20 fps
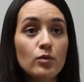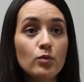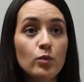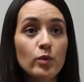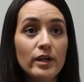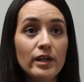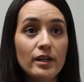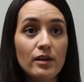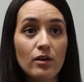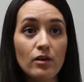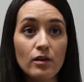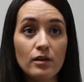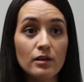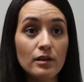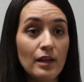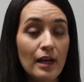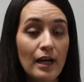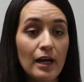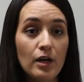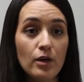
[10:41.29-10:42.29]
We are
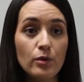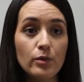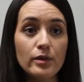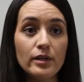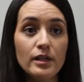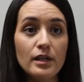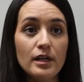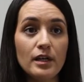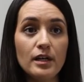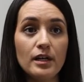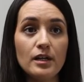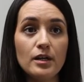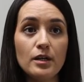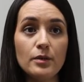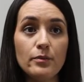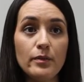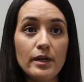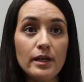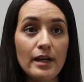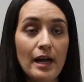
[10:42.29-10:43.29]
allowed
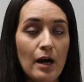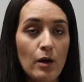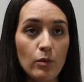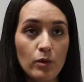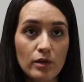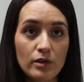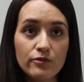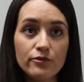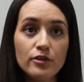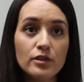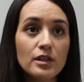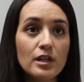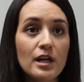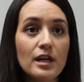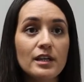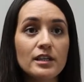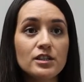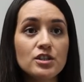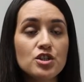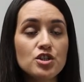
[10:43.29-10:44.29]
an hour for
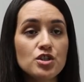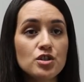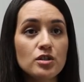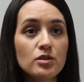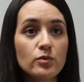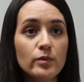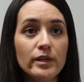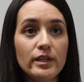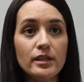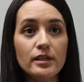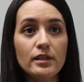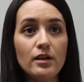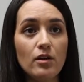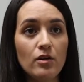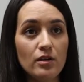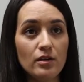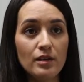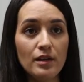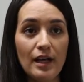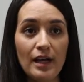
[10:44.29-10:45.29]
lunch. We
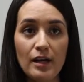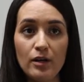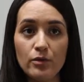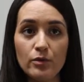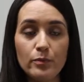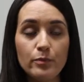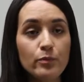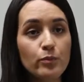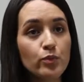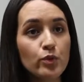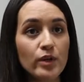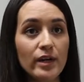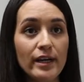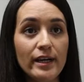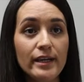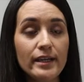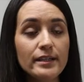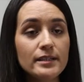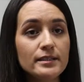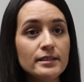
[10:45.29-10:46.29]
are allowed
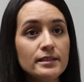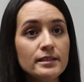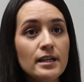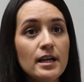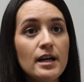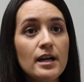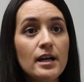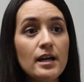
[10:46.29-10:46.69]
breaks.